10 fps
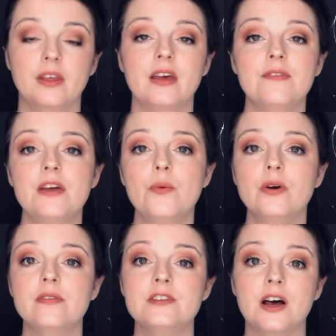If they would
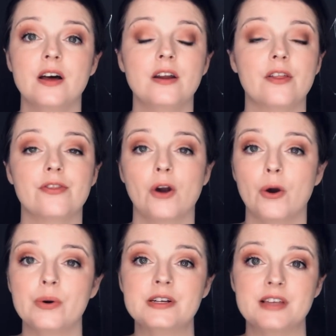have done a
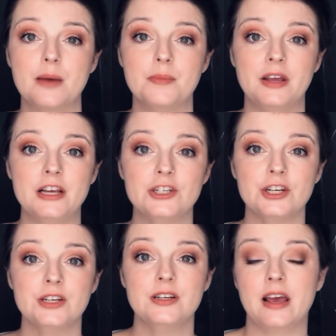thorough
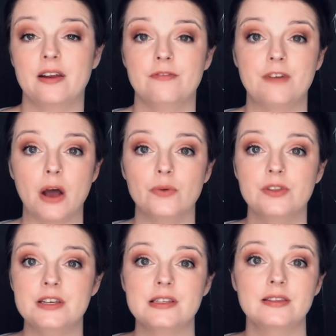examination and found
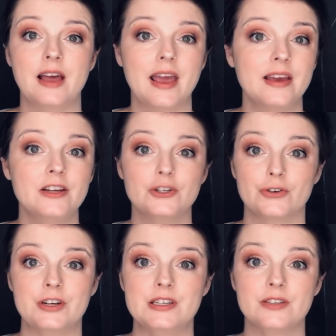these leg
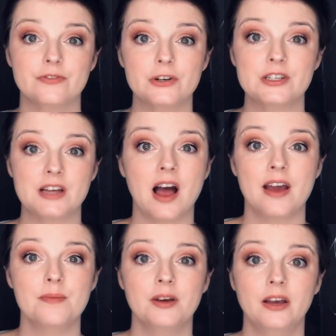injuries the first
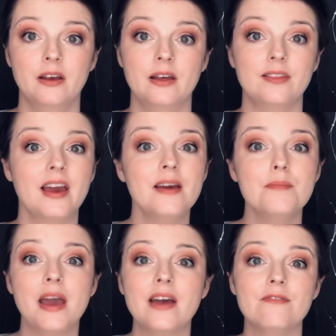time, they
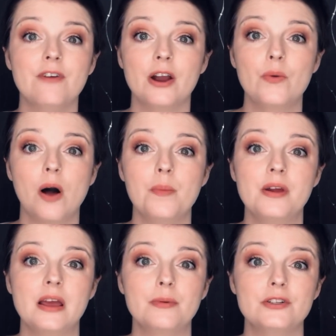may have very well been
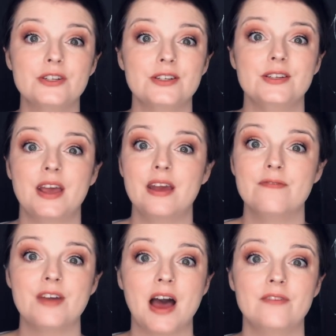able to save
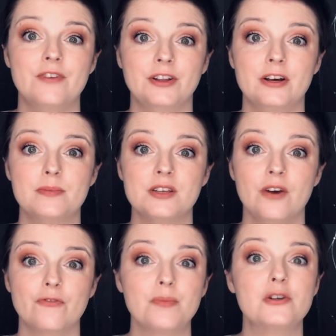Thad Phillips
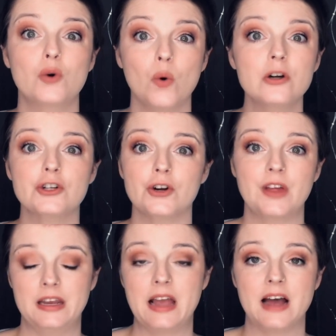from the torture
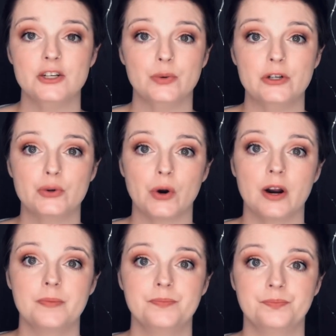that he had to endure.